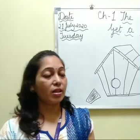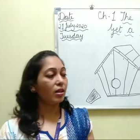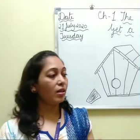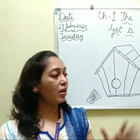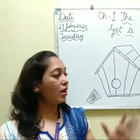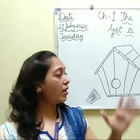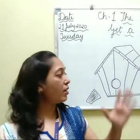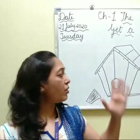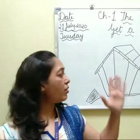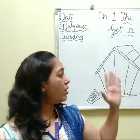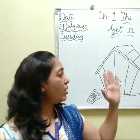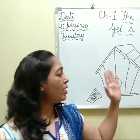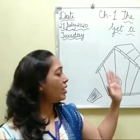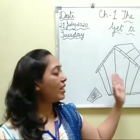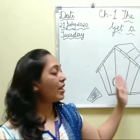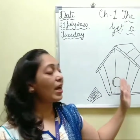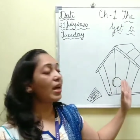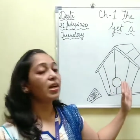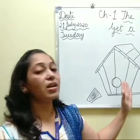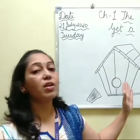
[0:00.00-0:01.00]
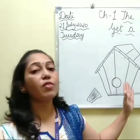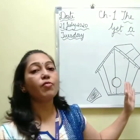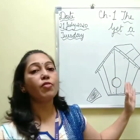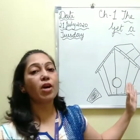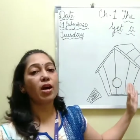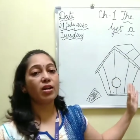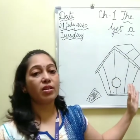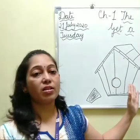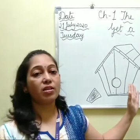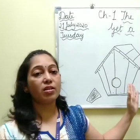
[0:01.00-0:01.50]
Like Rini and her
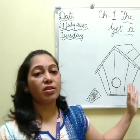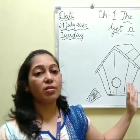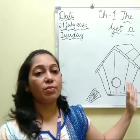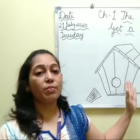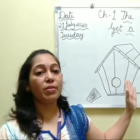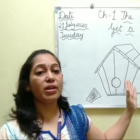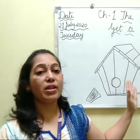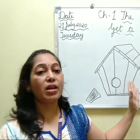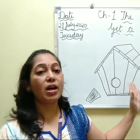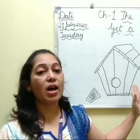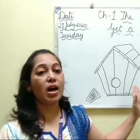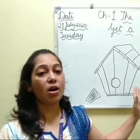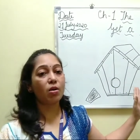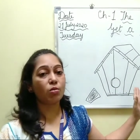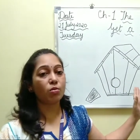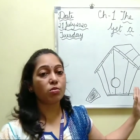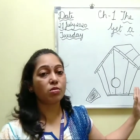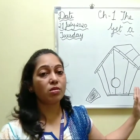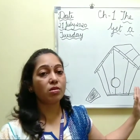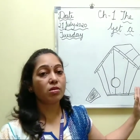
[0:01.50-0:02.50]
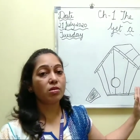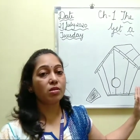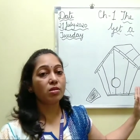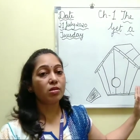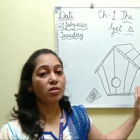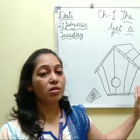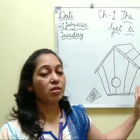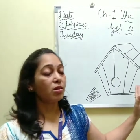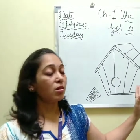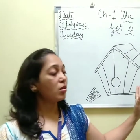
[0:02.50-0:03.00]
father made a house.
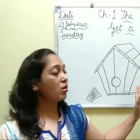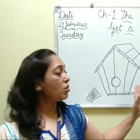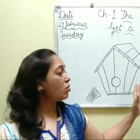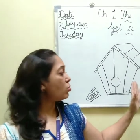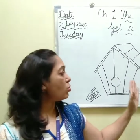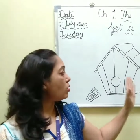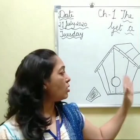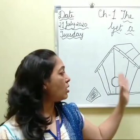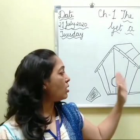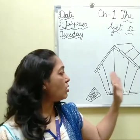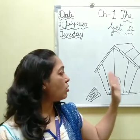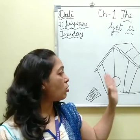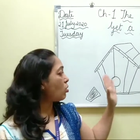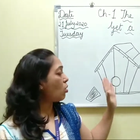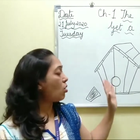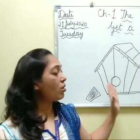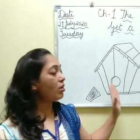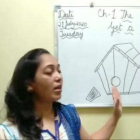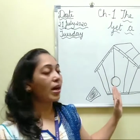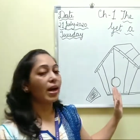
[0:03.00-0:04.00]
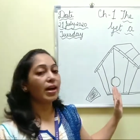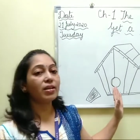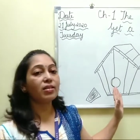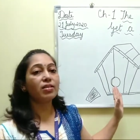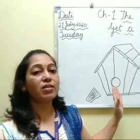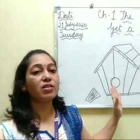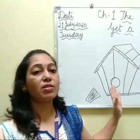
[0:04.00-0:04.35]
So they saw that the